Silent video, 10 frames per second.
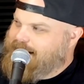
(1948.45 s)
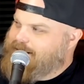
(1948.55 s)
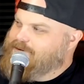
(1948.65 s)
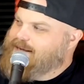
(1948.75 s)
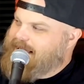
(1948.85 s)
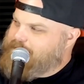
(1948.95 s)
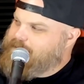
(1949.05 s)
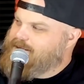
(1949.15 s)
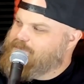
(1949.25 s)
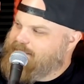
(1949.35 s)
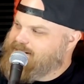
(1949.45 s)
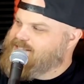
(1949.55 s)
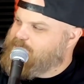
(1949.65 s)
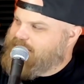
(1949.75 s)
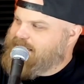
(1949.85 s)
I'll copy and
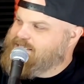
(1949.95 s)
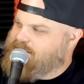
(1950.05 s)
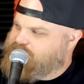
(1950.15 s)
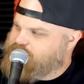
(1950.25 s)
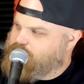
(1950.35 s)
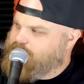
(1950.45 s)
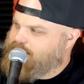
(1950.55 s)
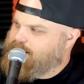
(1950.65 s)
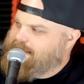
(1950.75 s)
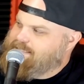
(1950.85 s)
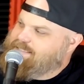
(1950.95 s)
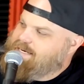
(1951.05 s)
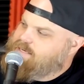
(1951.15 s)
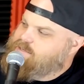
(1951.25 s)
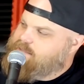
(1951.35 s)
paste the positive story and
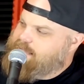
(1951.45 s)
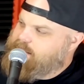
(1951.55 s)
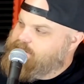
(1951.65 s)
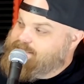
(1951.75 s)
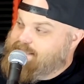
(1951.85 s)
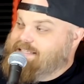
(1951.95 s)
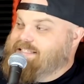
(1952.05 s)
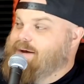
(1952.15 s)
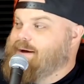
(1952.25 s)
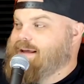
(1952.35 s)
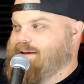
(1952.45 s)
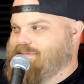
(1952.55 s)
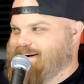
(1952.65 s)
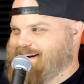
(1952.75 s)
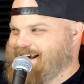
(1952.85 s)
send it to the haters, and that's how I
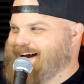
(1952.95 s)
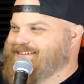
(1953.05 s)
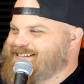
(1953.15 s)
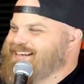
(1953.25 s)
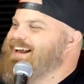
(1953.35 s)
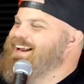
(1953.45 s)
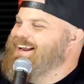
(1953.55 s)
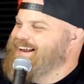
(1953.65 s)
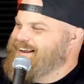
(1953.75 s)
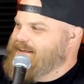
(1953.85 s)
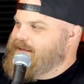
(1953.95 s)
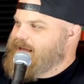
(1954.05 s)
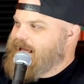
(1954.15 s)
even it out. Oh,